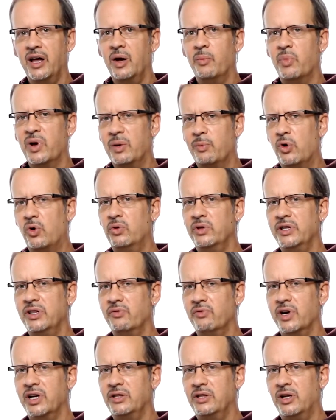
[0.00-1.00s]
but I'm holding the
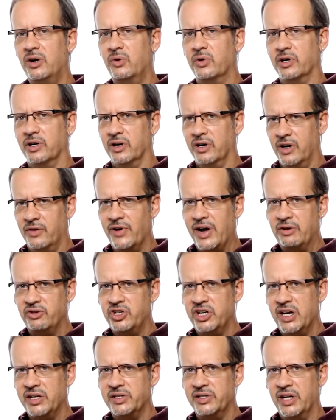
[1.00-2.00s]
rig lower, around
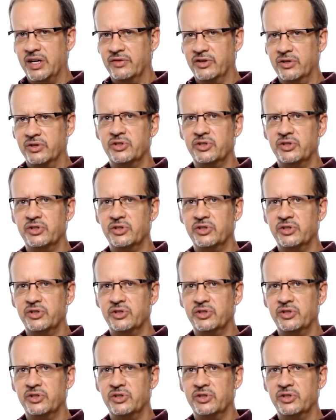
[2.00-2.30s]
chest level,